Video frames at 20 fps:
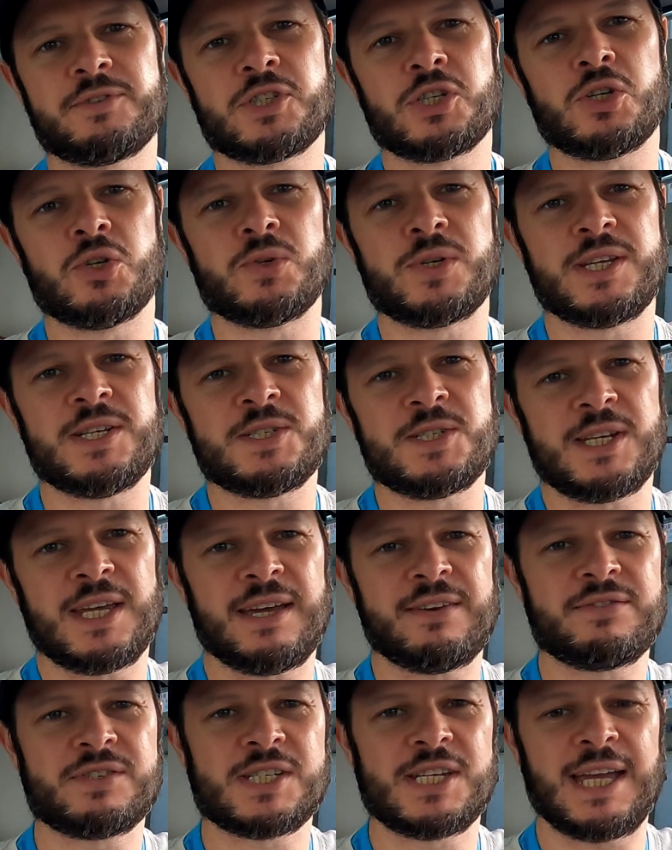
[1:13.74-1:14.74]
of two D C
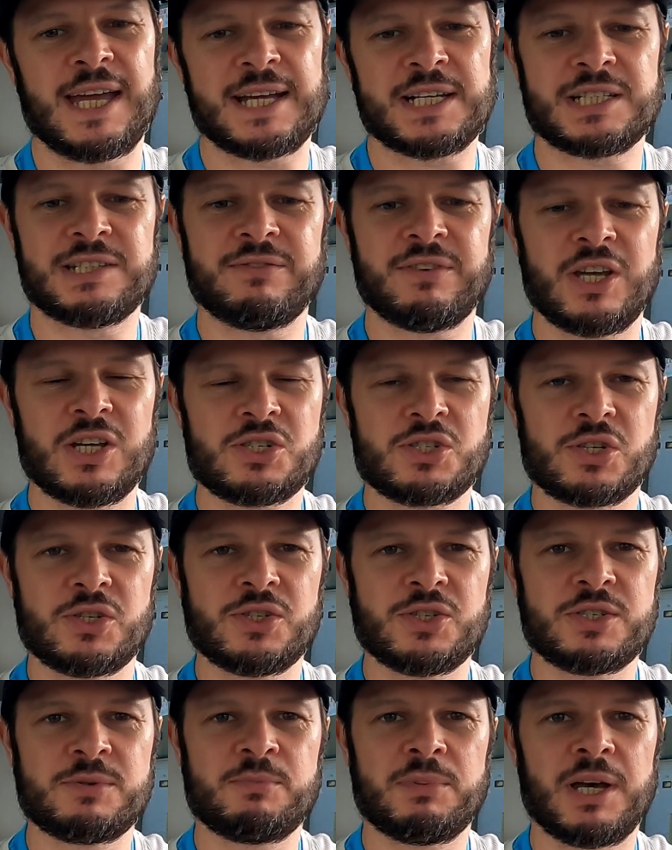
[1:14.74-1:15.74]
F C
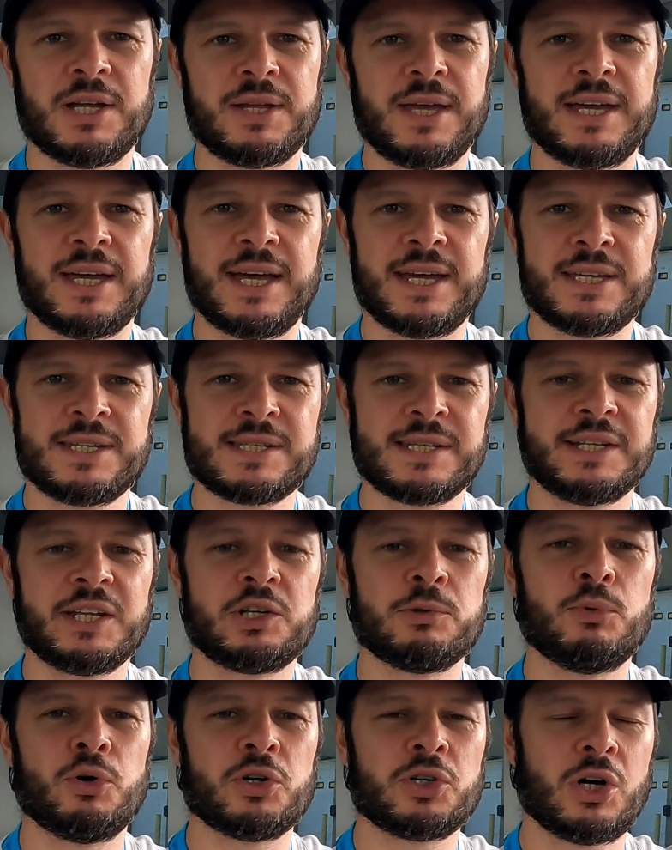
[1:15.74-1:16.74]
activations, but uh, here's a
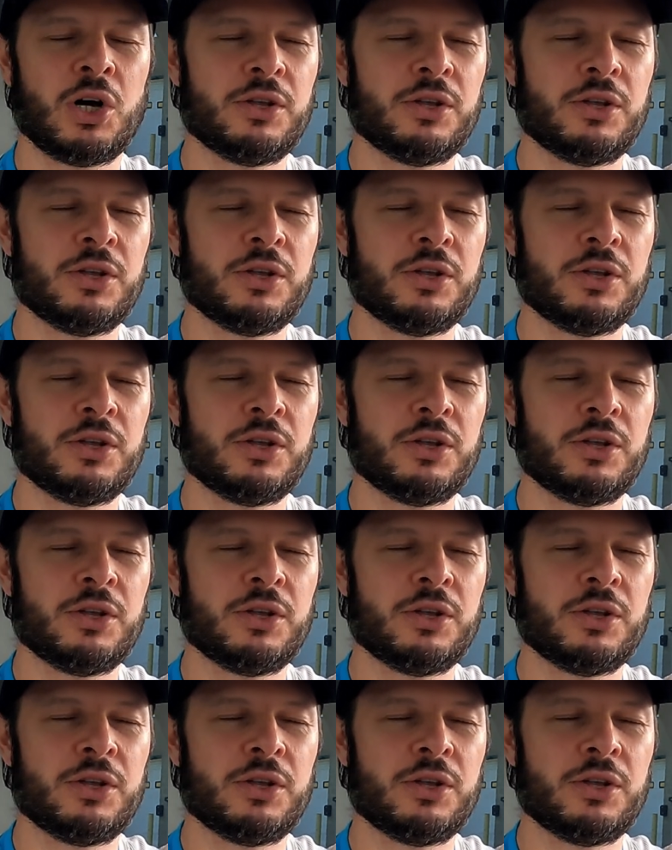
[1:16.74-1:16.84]
little more